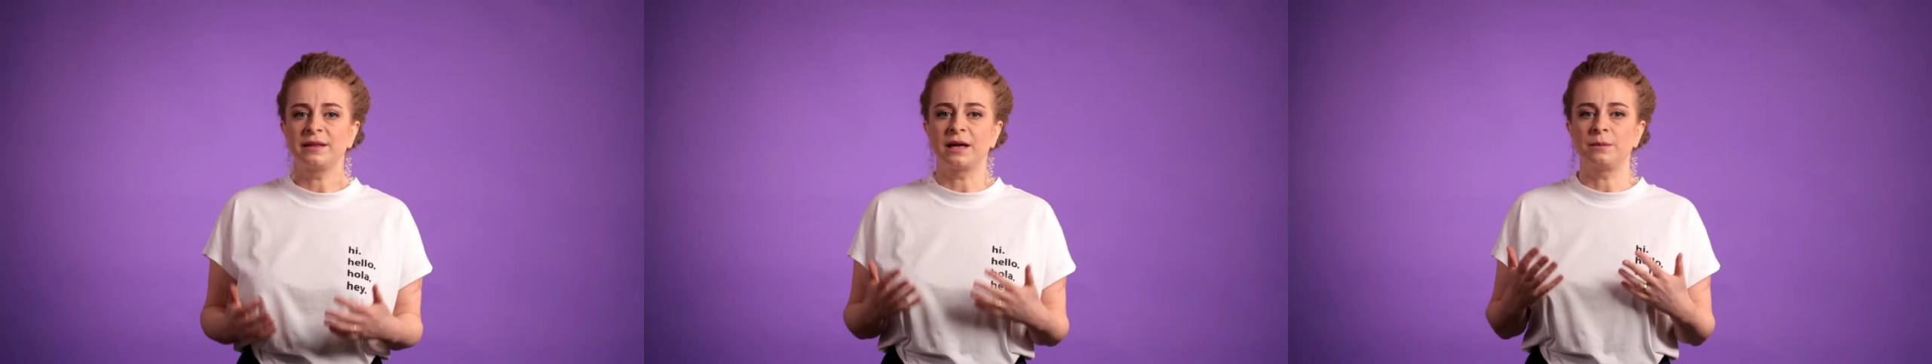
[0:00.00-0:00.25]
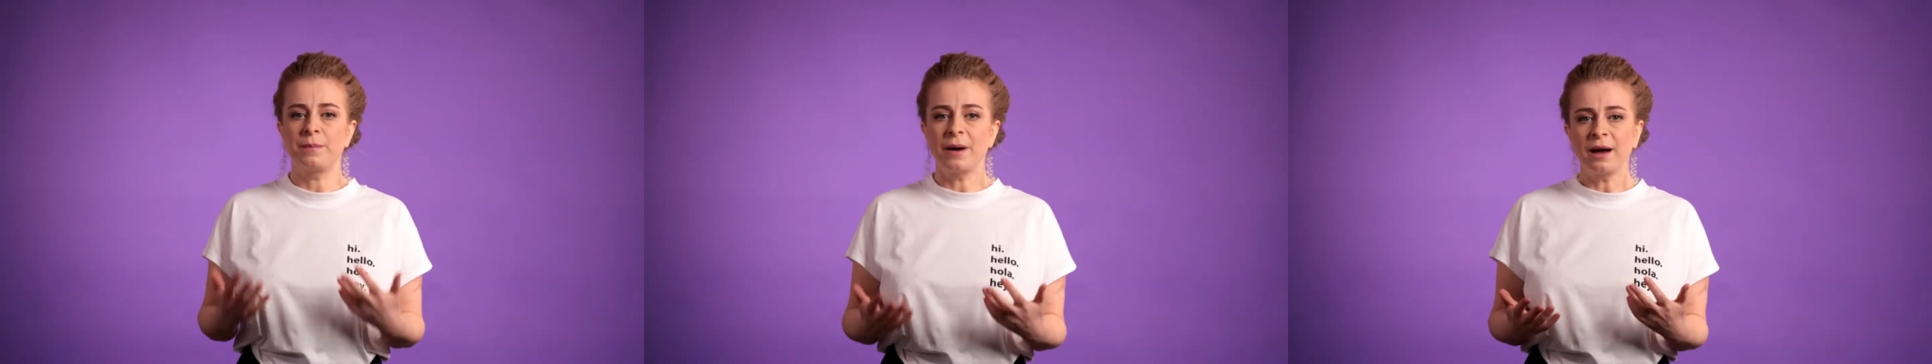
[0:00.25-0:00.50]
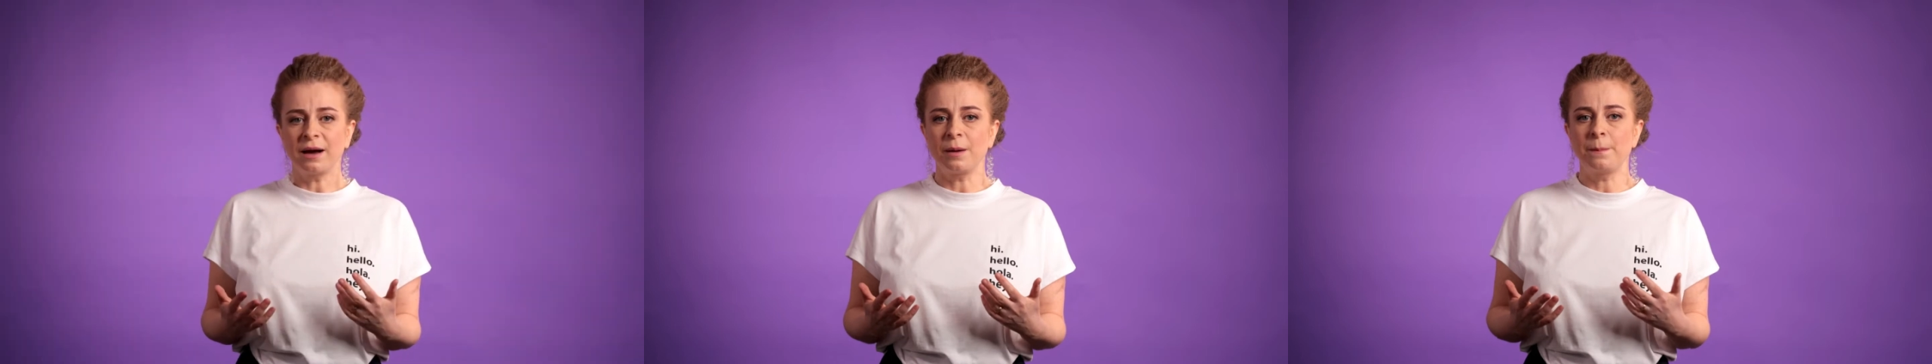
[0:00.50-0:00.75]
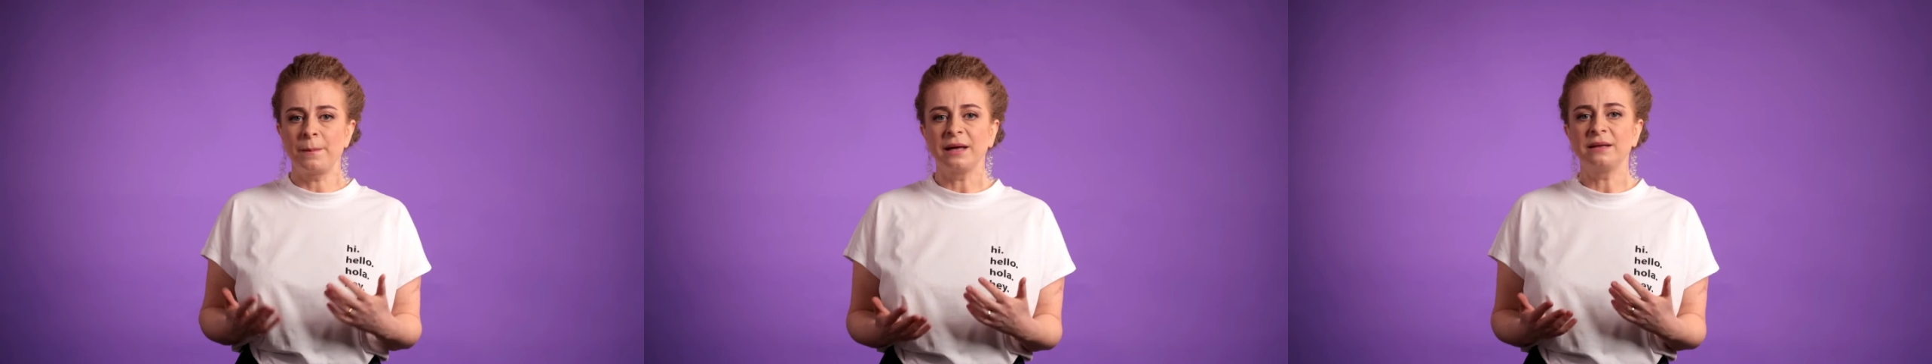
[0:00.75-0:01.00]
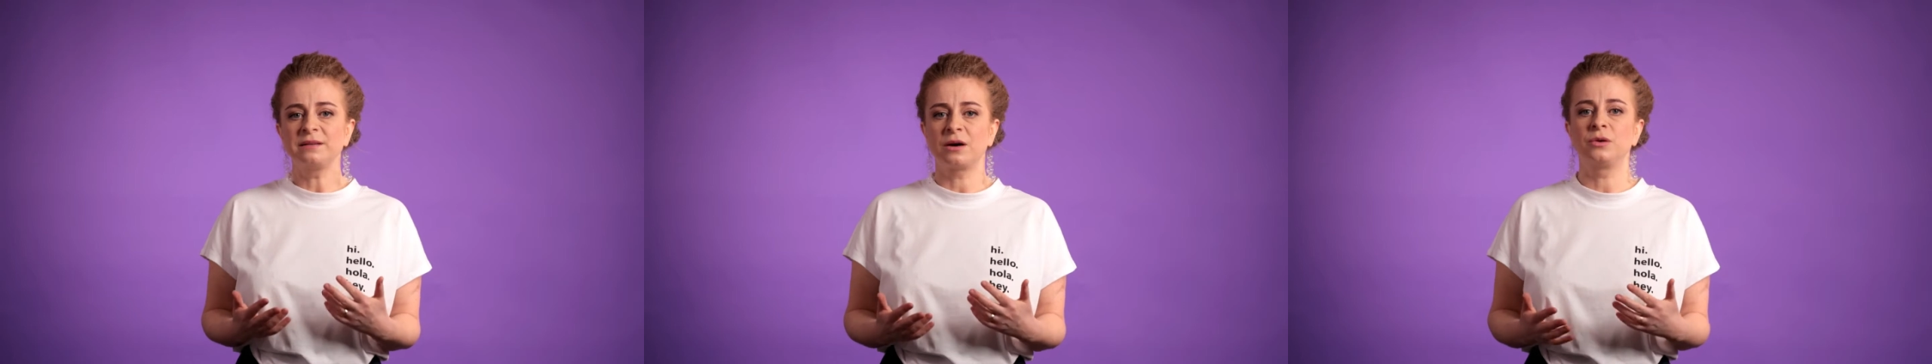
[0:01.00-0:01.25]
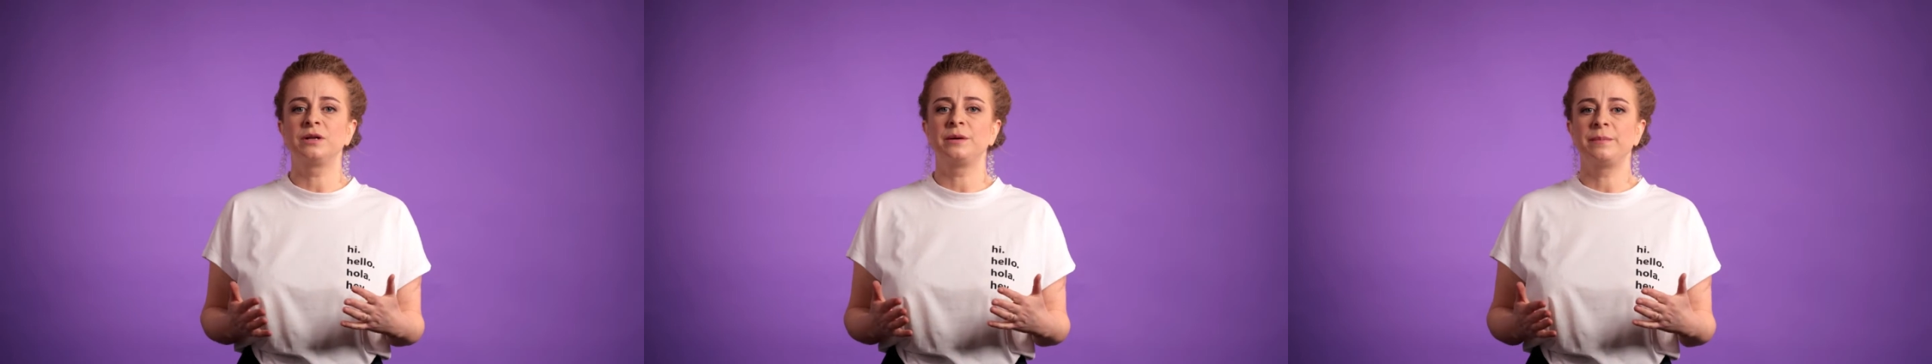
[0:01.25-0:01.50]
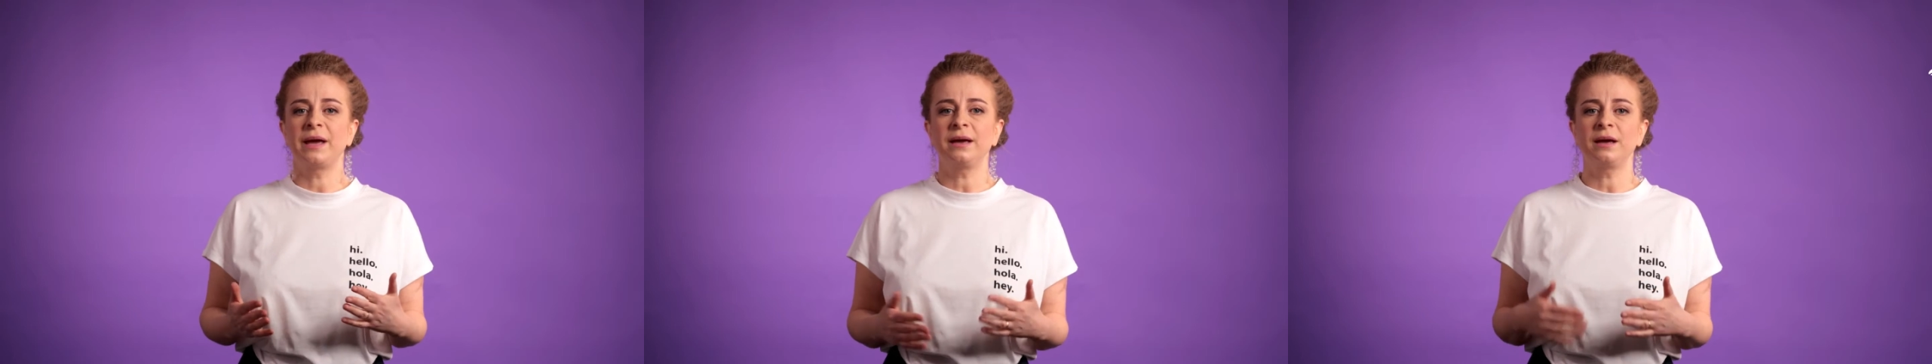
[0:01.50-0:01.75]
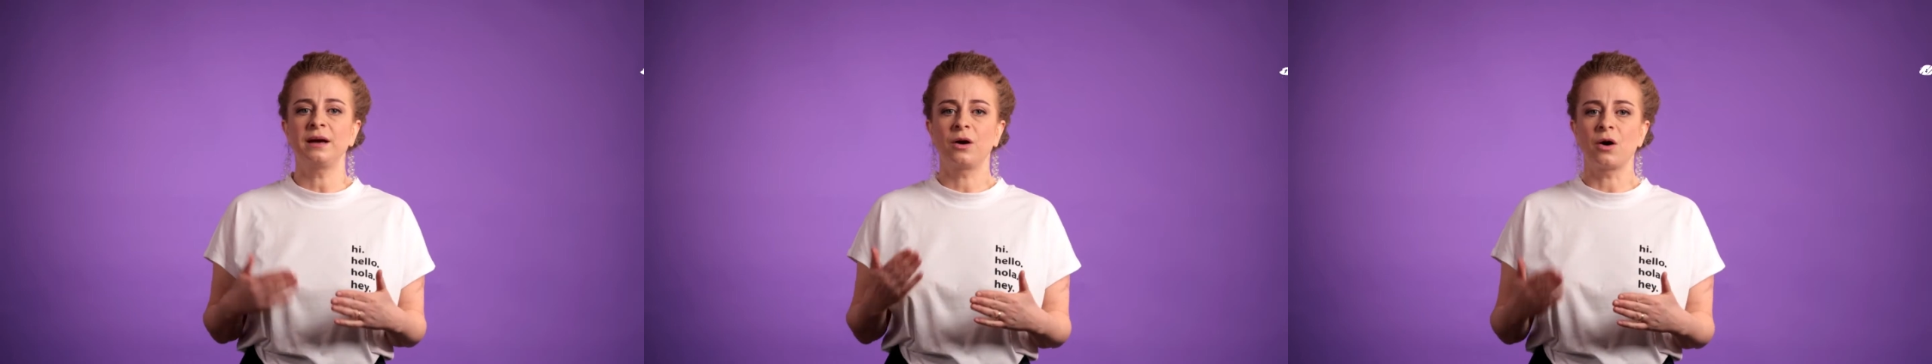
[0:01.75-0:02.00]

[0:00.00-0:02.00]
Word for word: that backup meant only making a